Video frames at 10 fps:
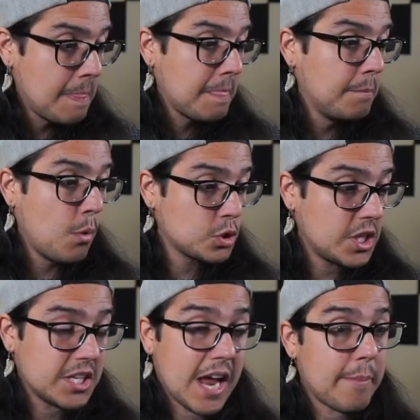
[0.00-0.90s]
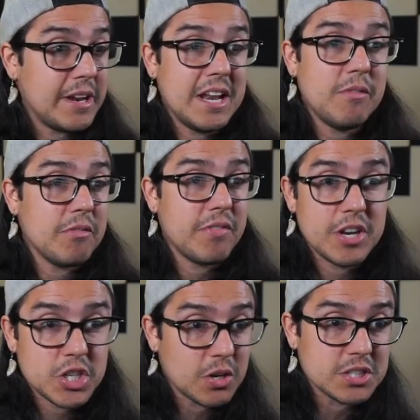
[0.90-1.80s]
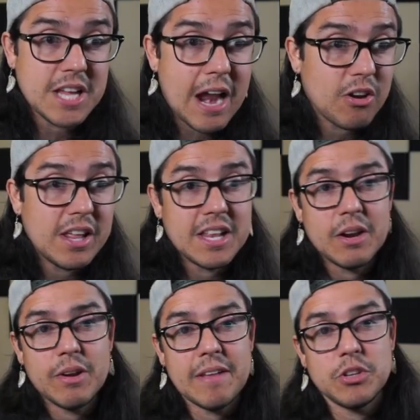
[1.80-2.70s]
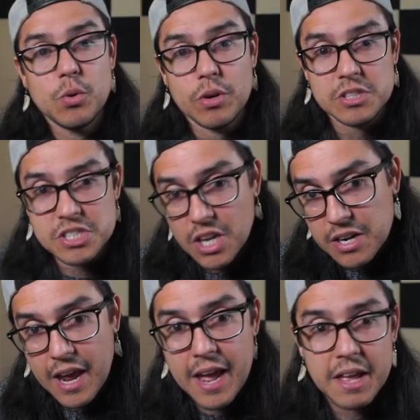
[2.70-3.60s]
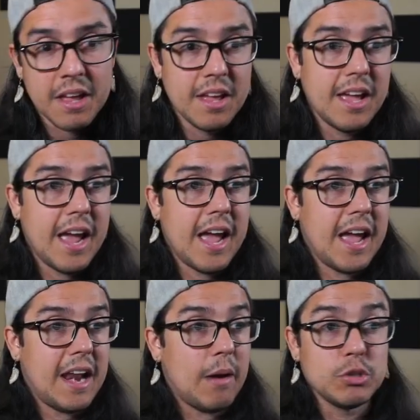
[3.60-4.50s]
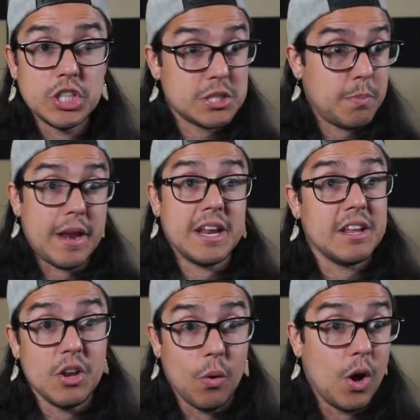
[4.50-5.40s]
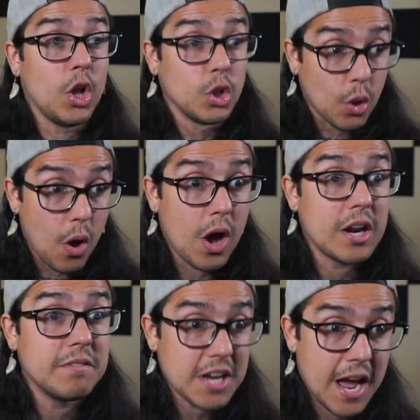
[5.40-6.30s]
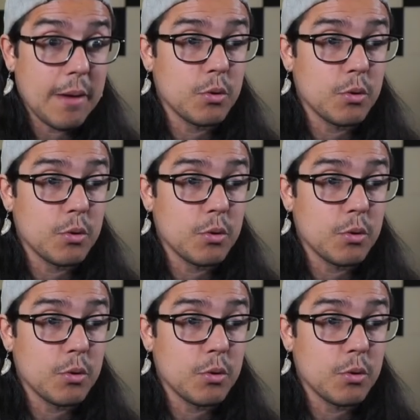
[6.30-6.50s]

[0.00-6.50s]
Most of the time I didn't even finish it on Saturday. Then I would have to do it on Sunday. And I was just spending, a lot of time.